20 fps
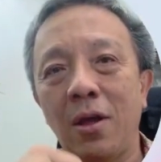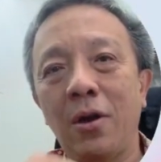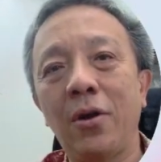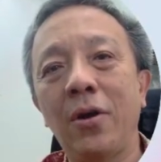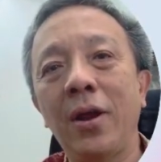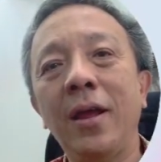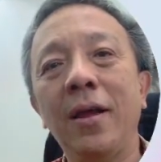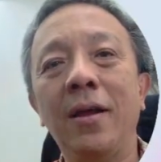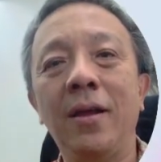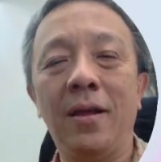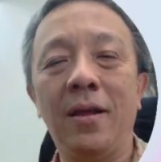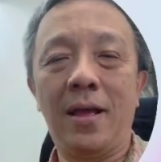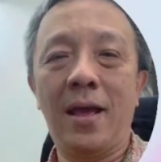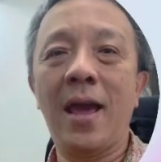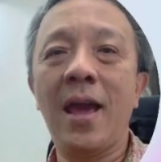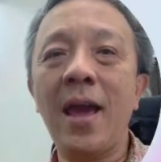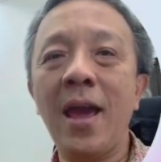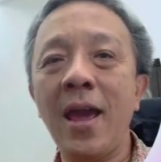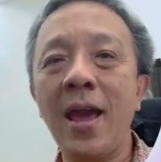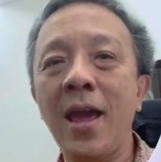all right?
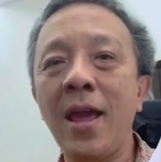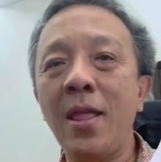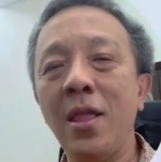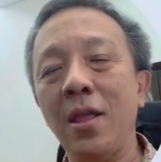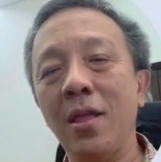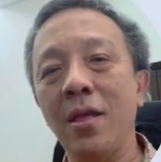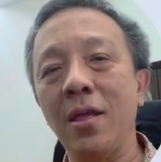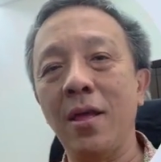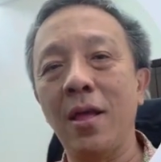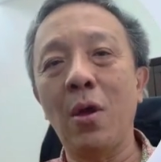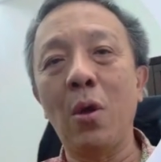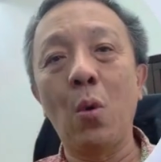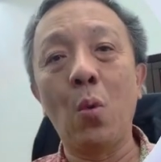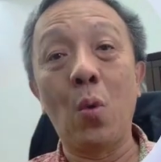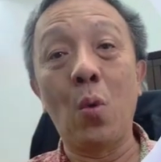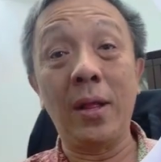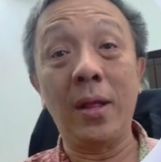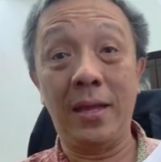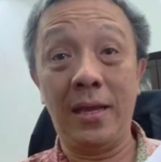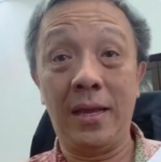And
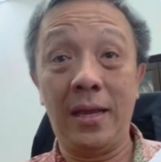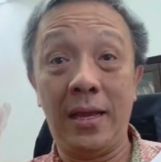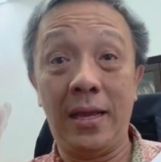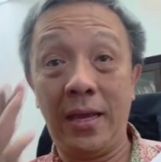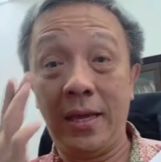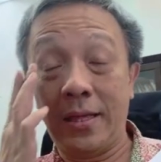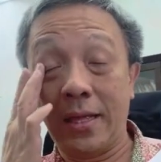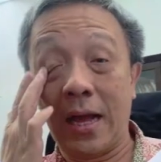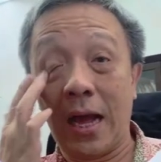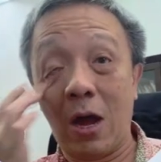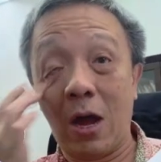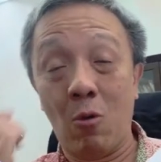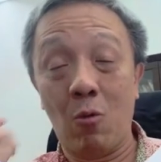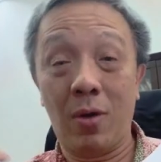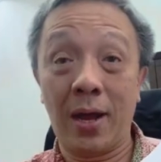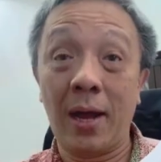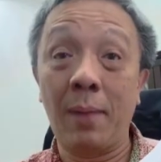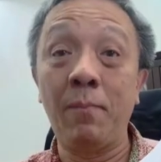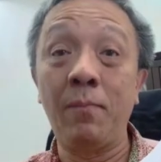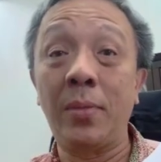what is the
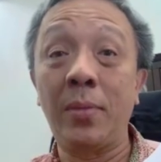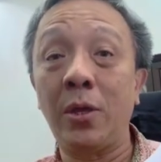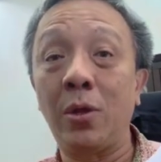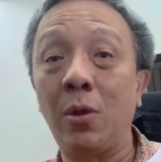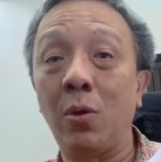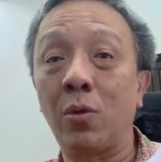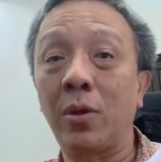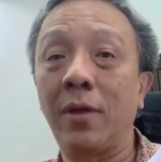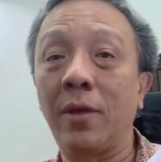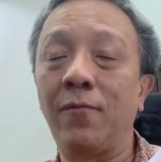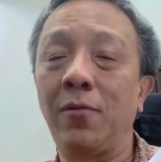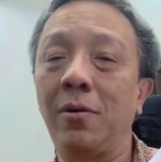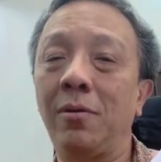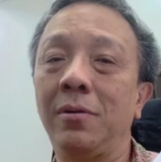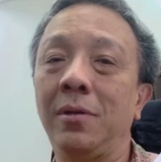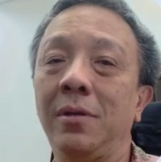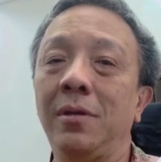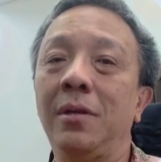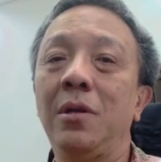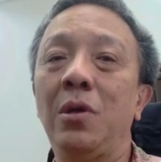outcome that you're looking for?
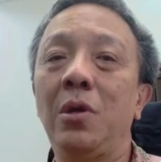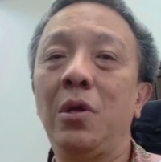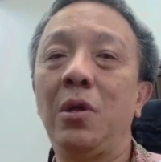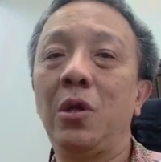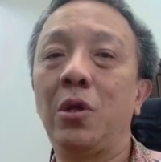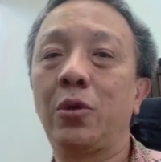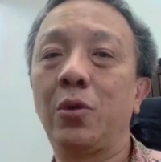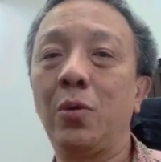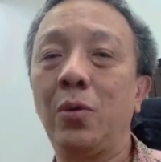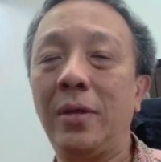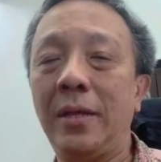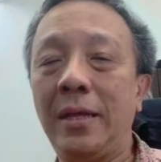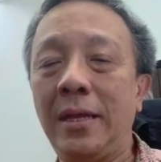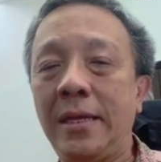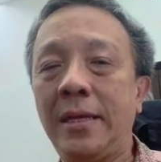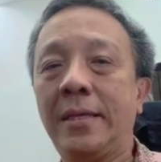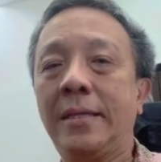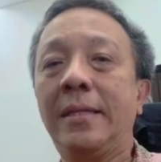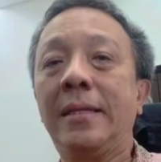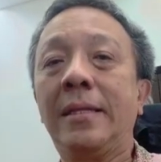So
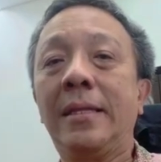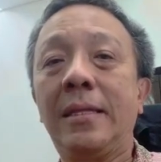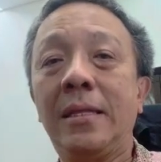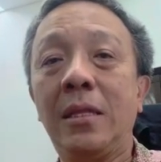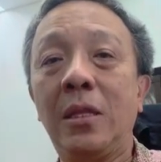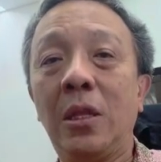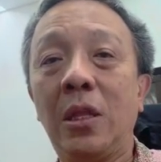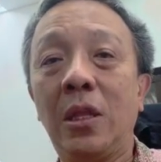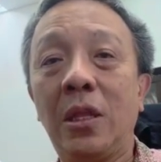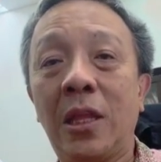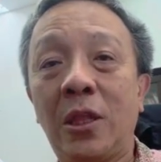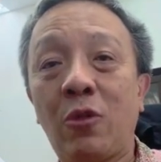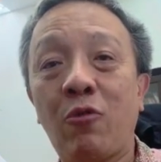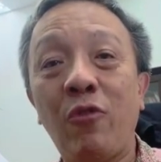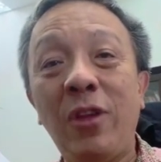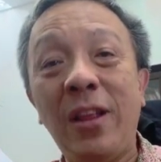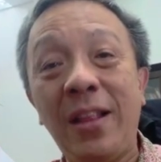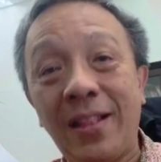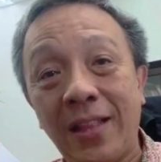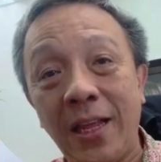it is the
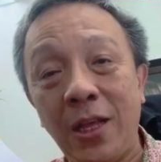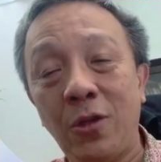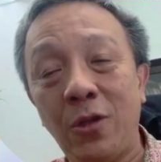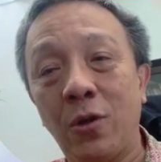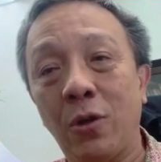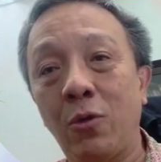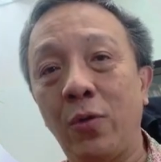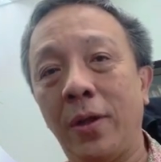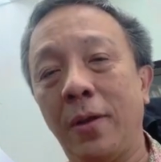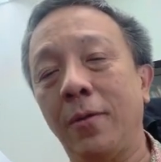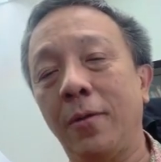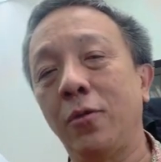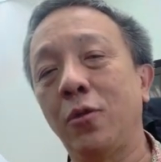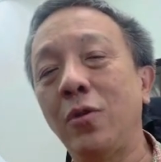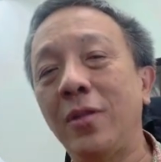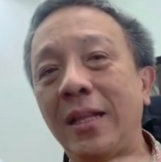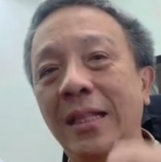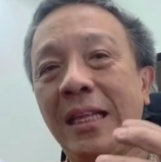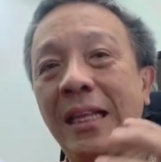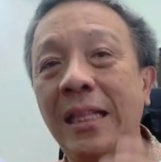three things you're doing.
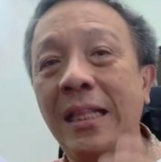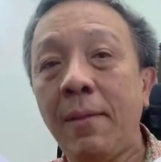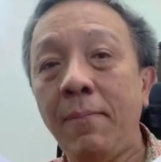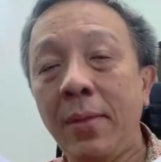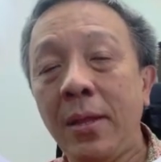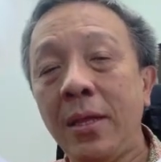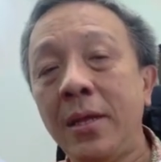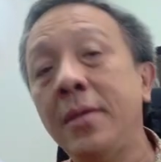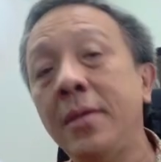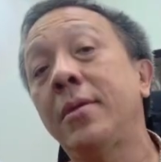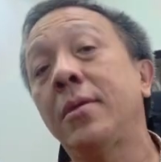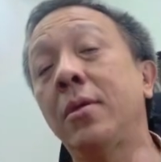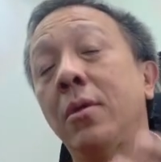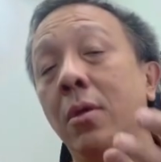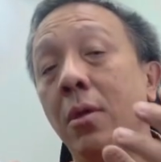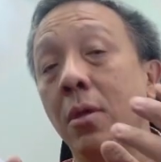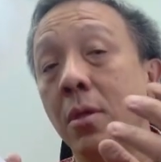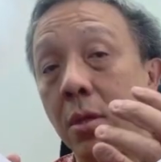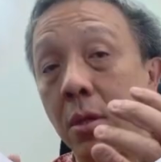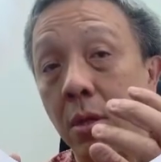So the
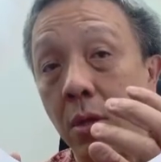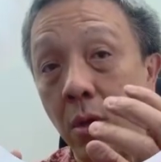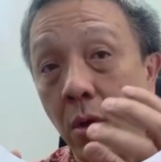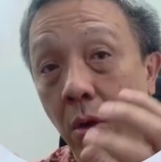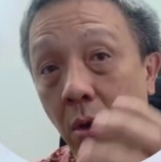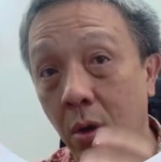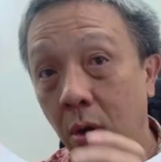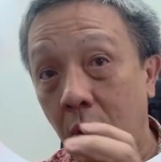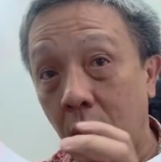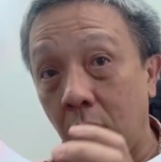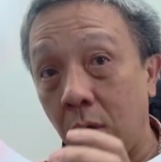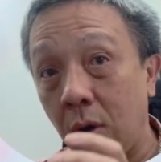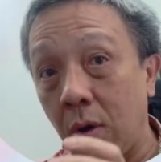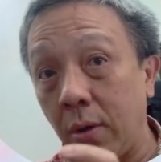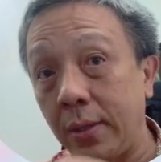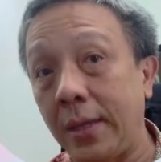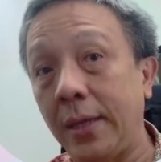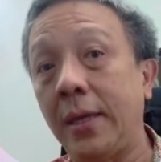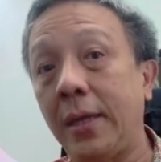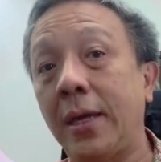determinants
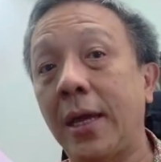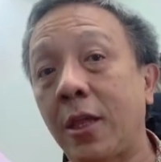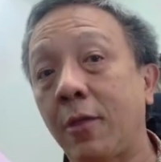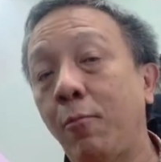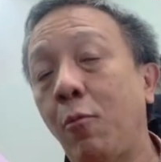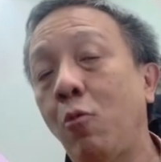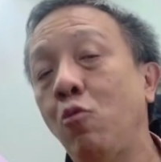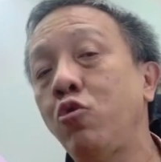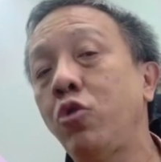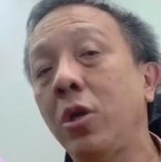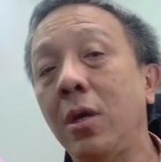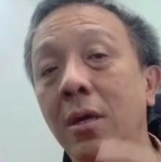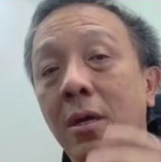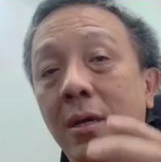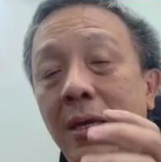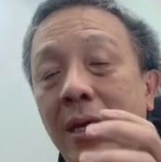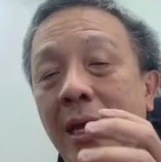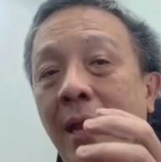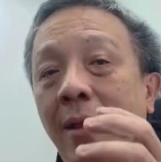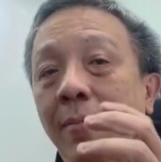or the
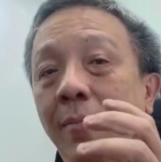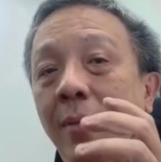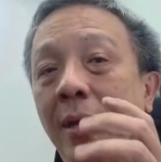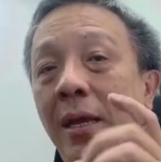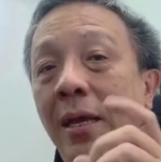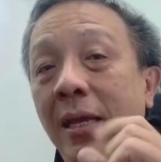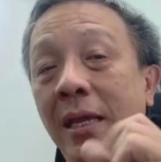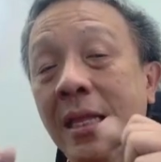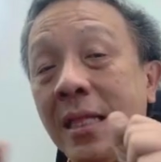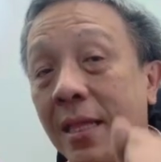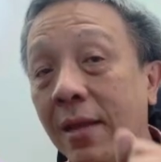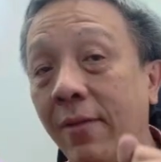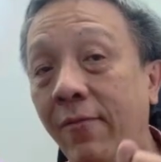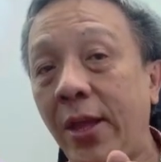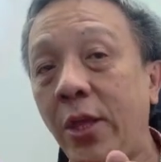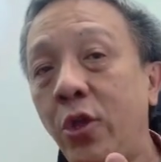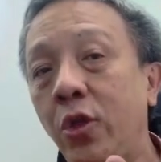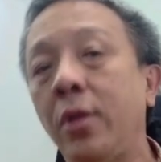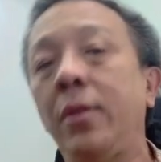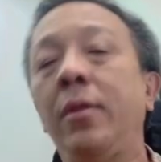exposure can be an
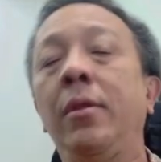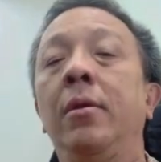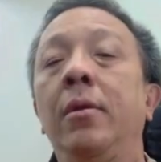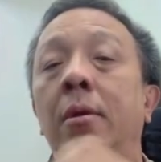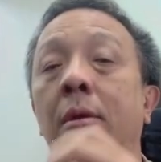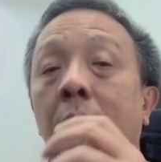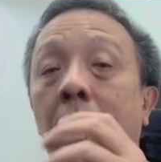intervention,